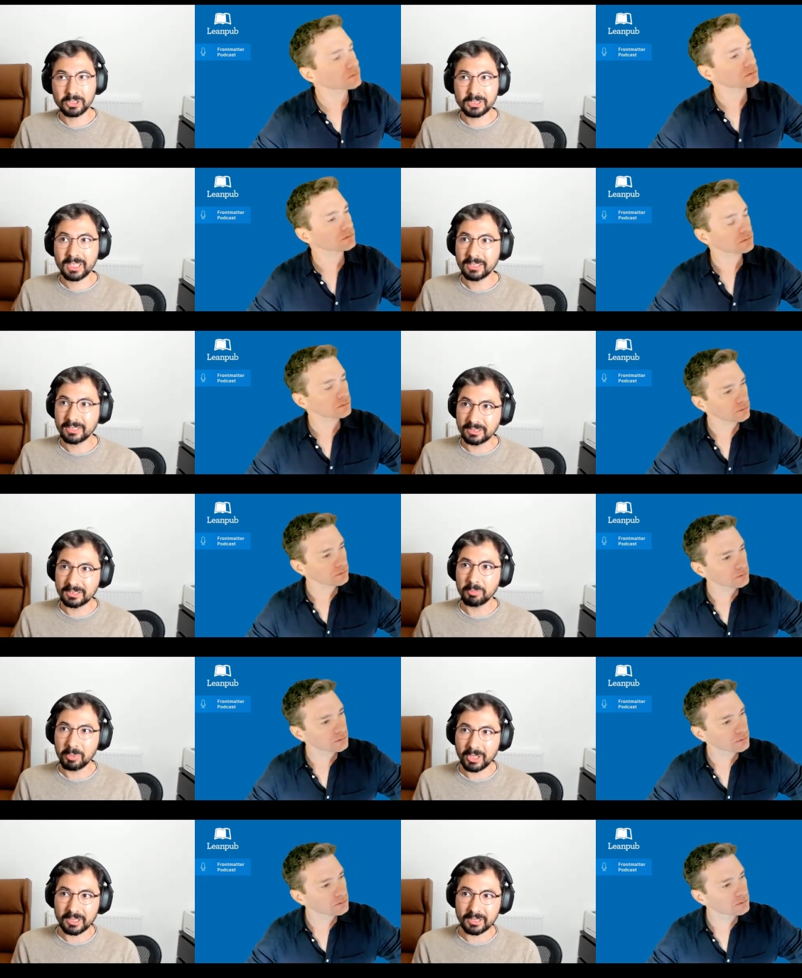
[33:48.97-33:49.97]
Speaker 1: sciences,
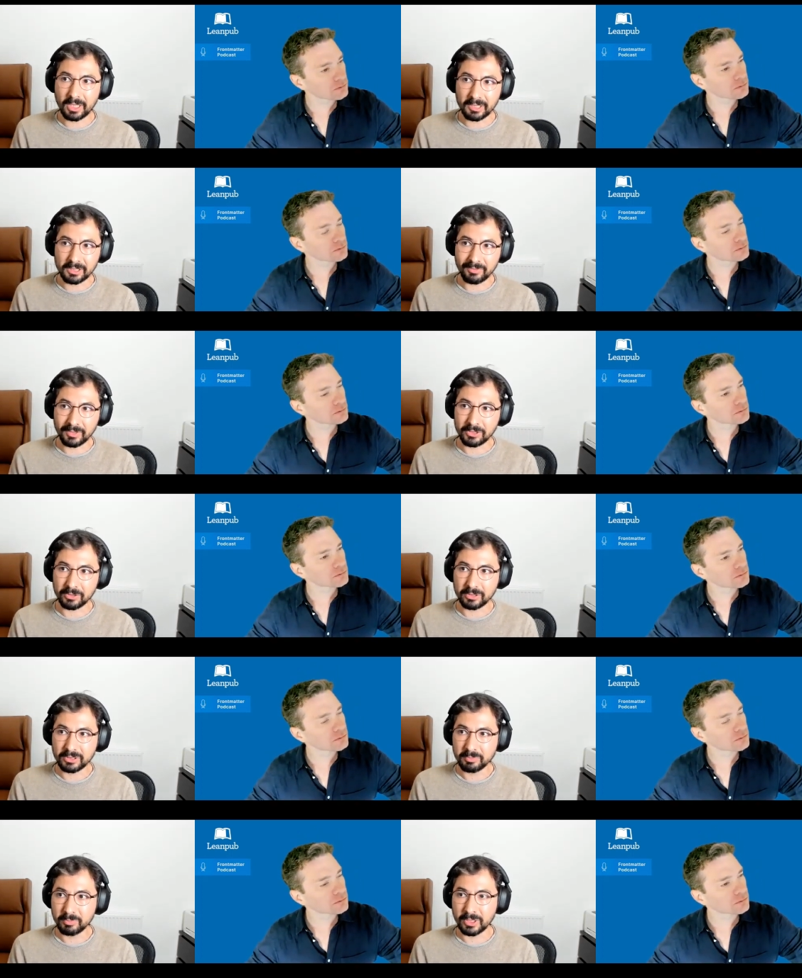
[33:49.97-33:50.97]
typically they are
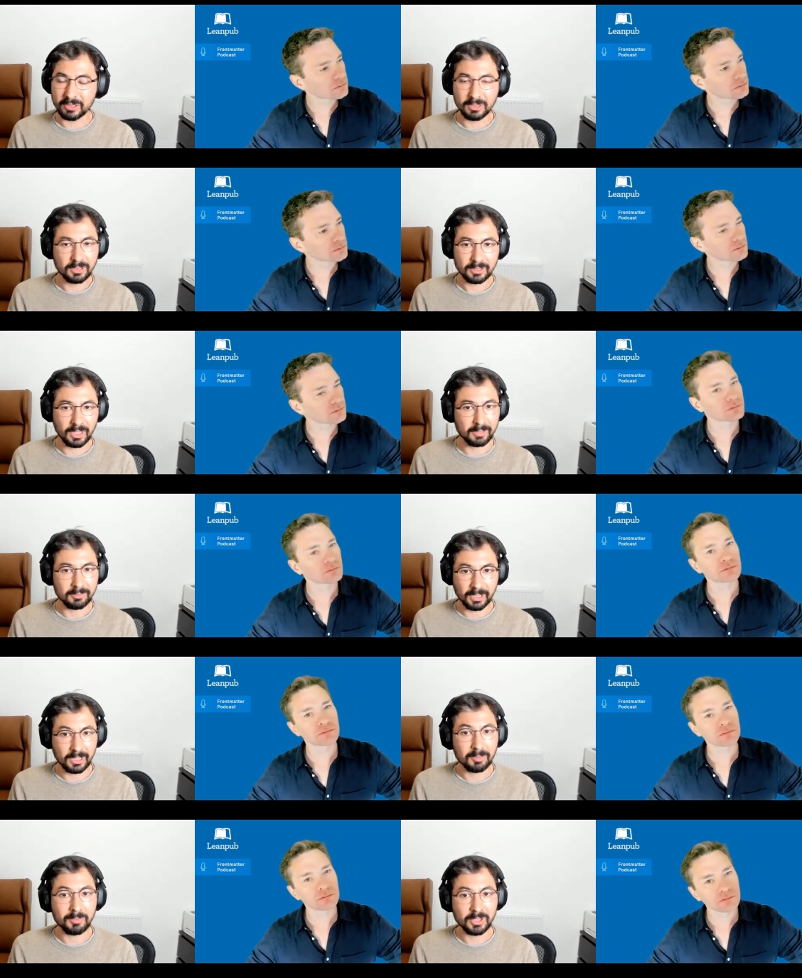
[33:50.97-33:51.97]
individuals, but yeah, they
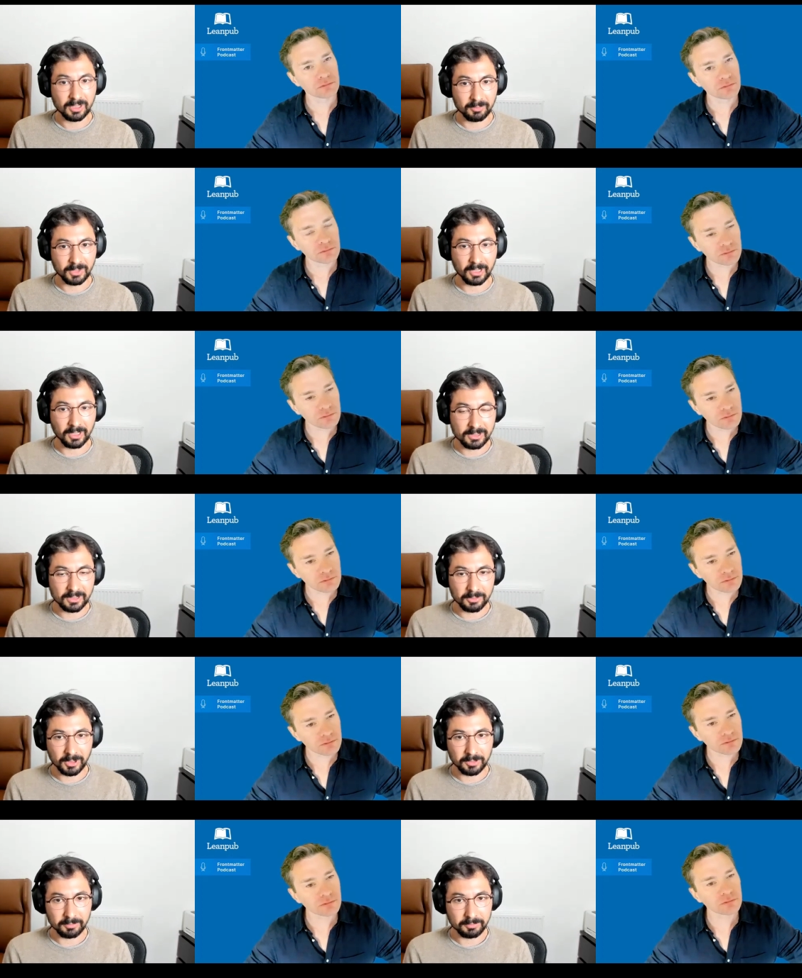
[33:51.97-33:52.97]
can be something else as
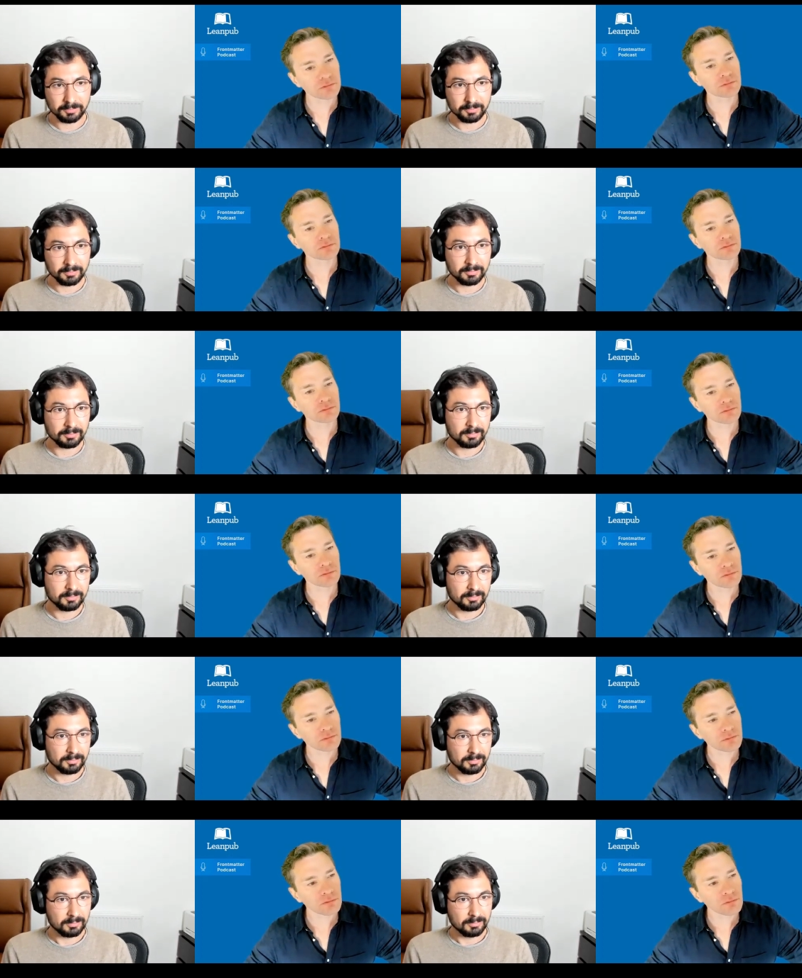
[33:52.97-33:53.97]
well.
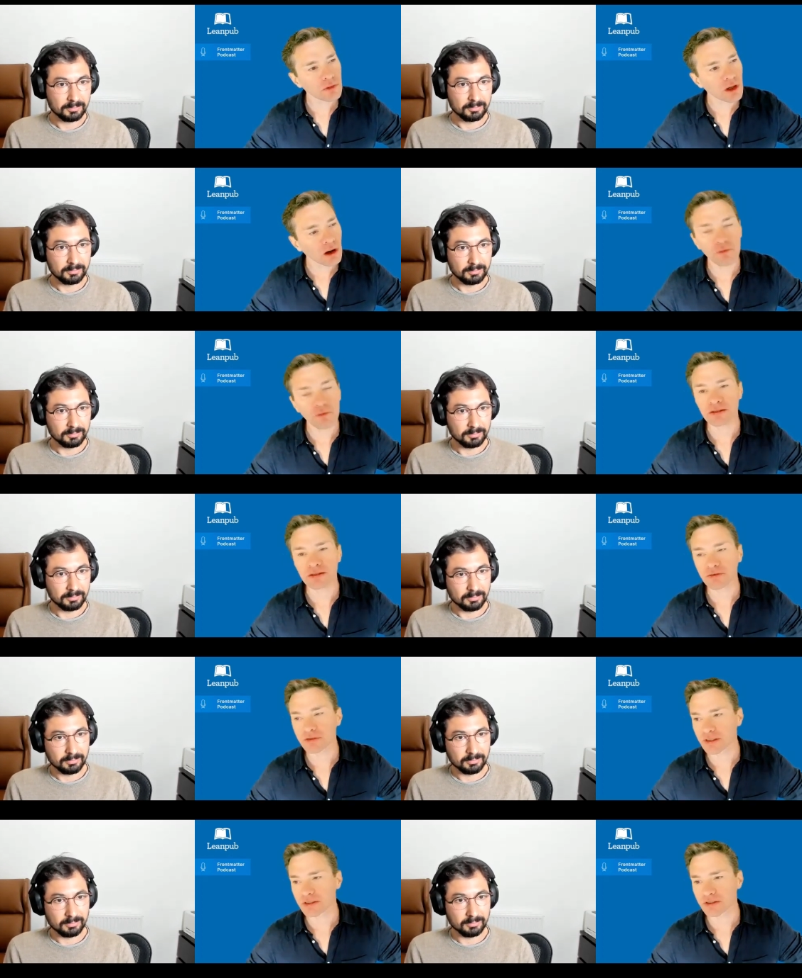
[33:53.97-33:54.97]
Oh, that's
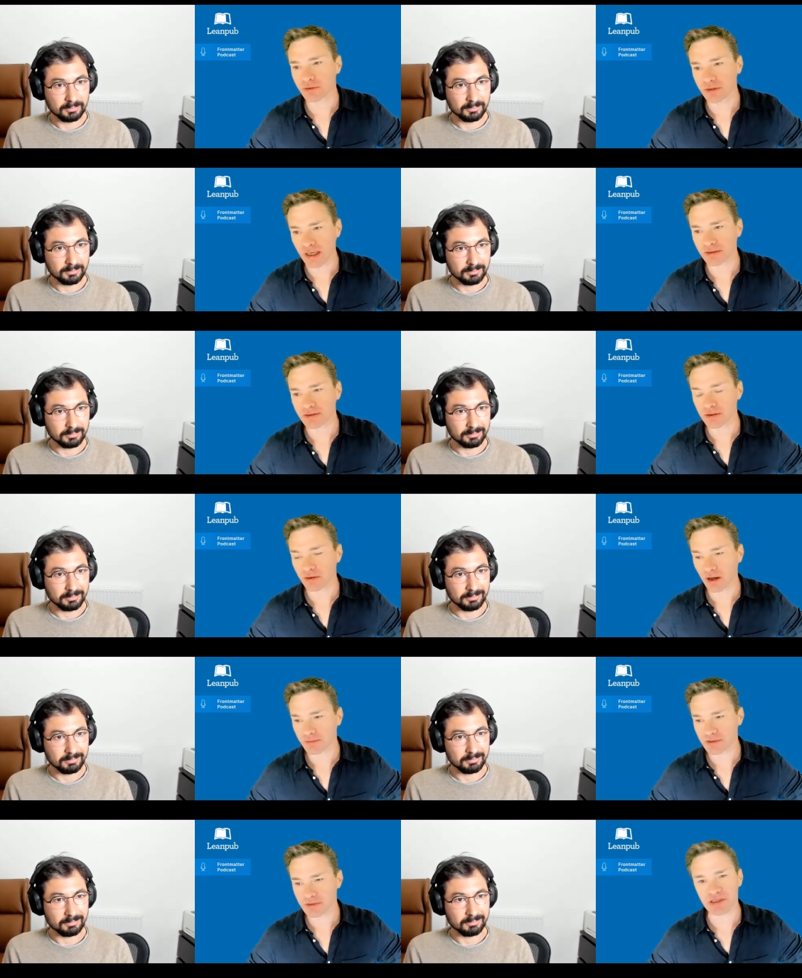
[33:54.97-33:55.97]
interesting. So
Speaker 2: yeah,
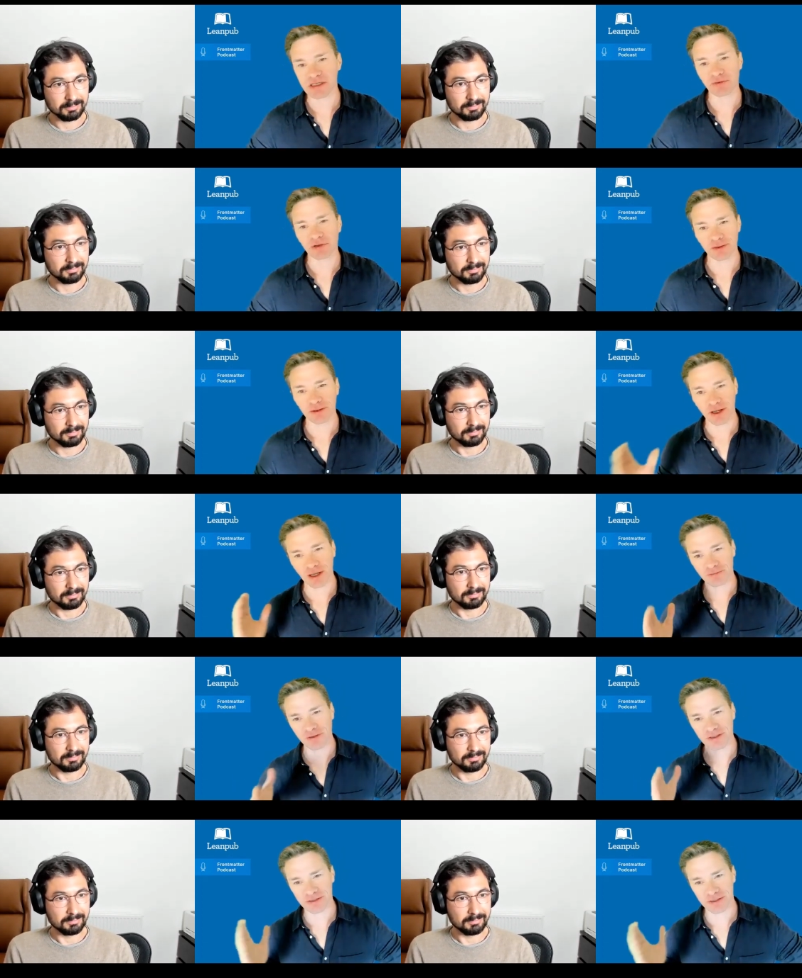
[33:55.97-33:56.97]
specifically in the kind of
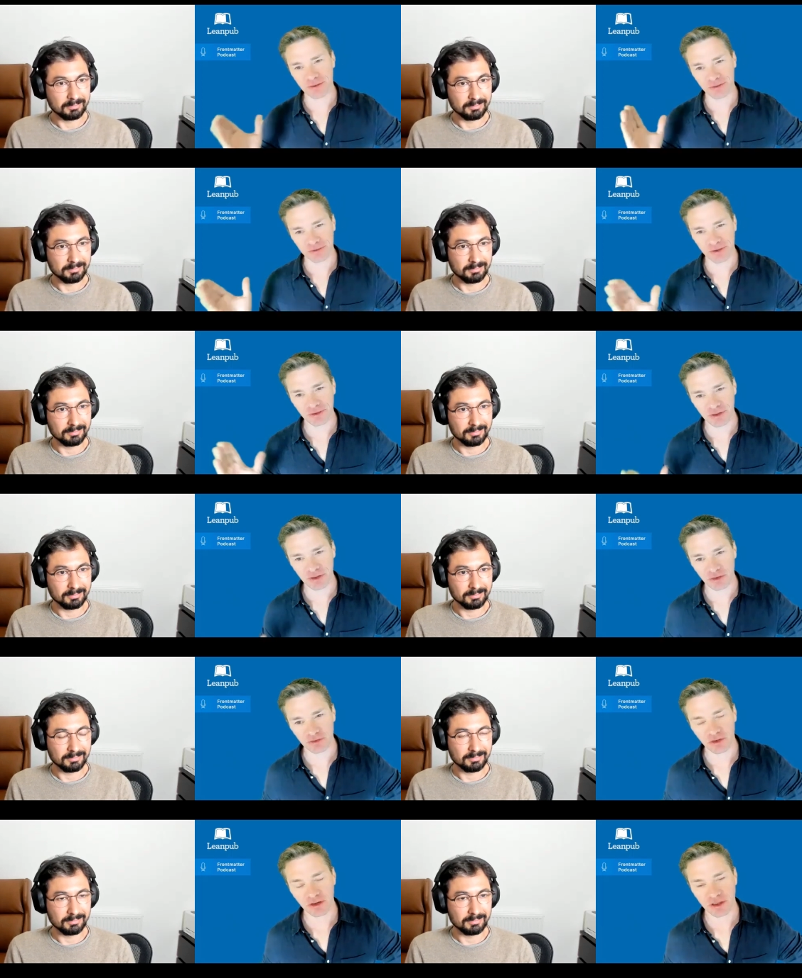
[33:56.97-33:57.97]
things that you're
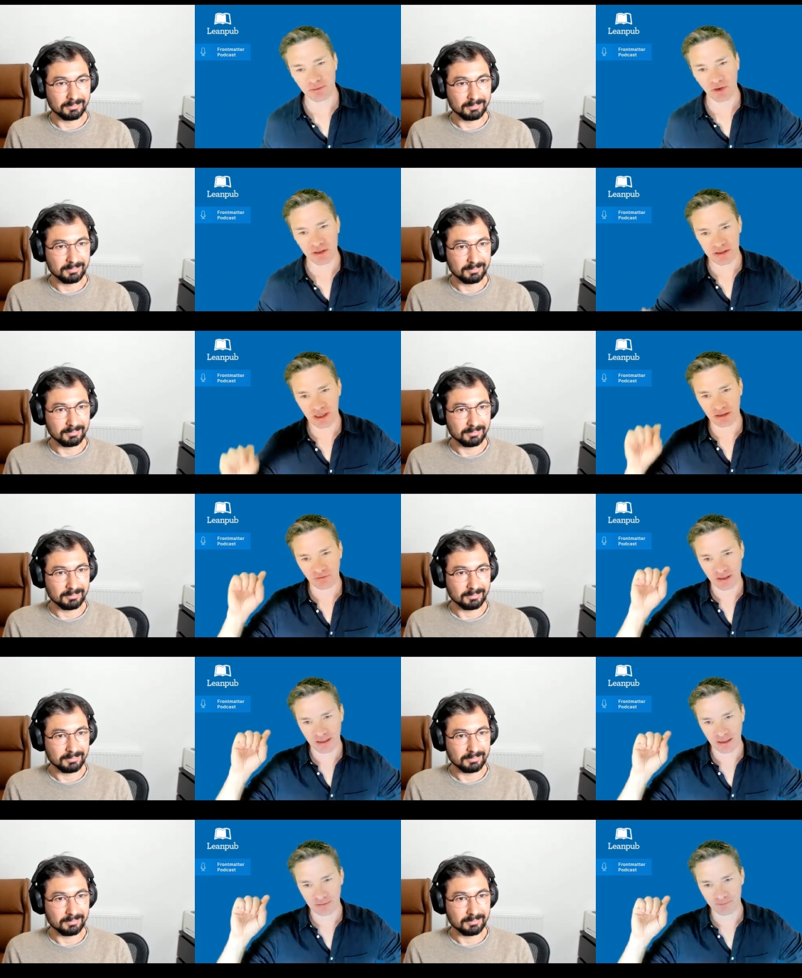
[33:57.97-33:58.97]
talking about, it's kind of
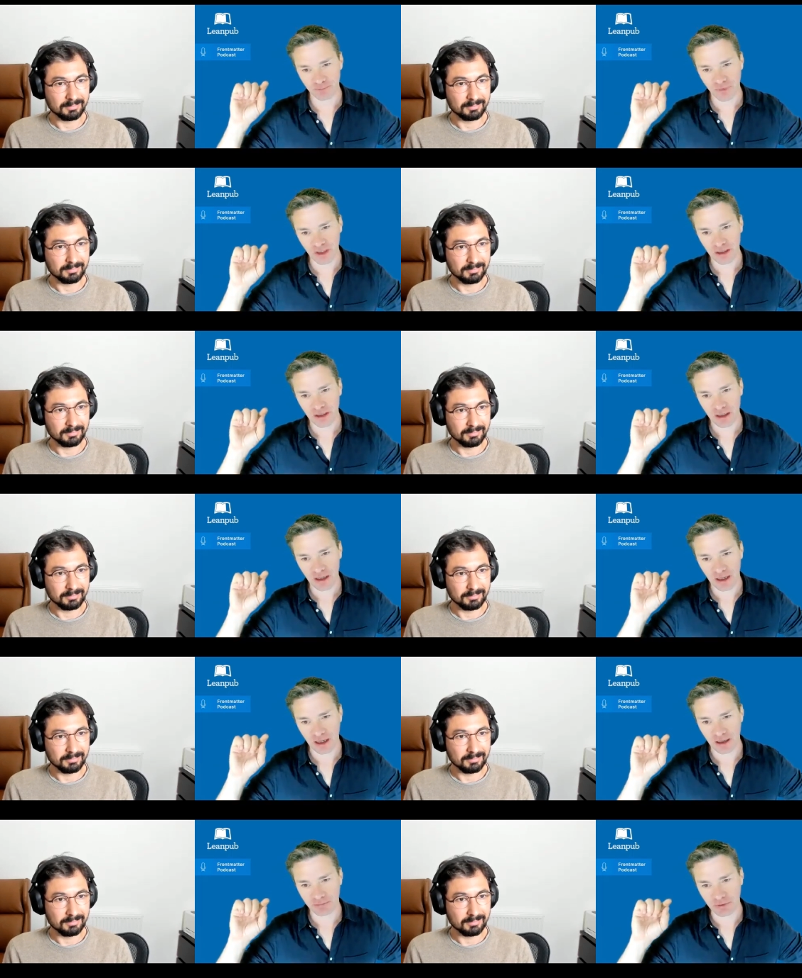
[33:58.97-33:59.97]
like
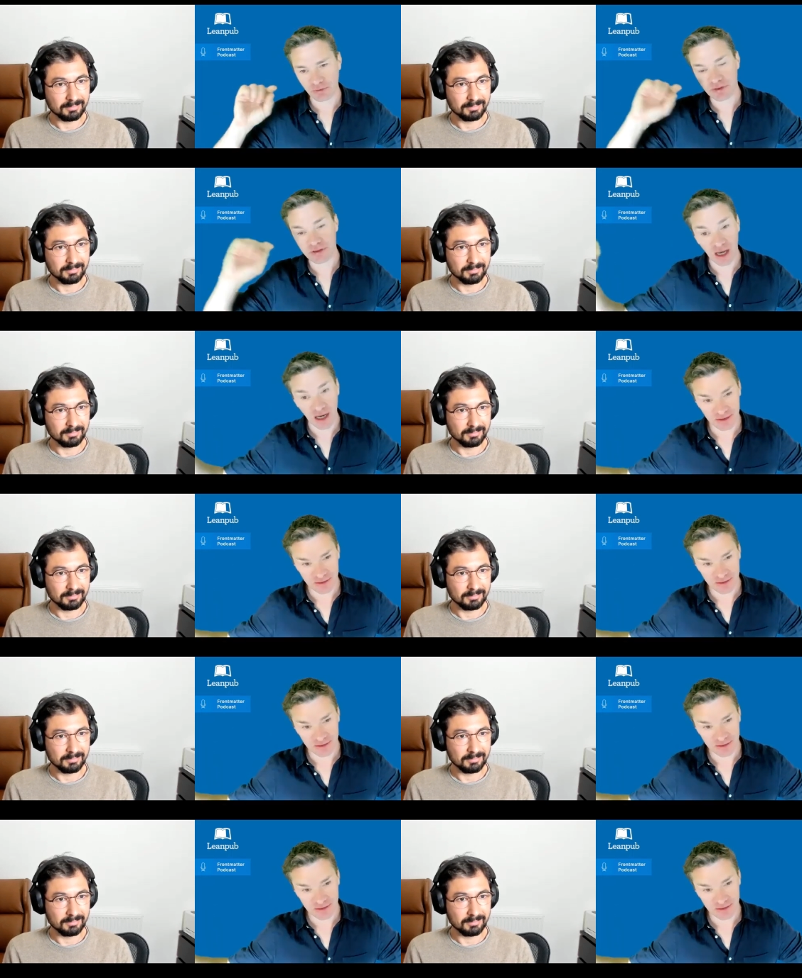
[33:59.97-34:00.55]
you design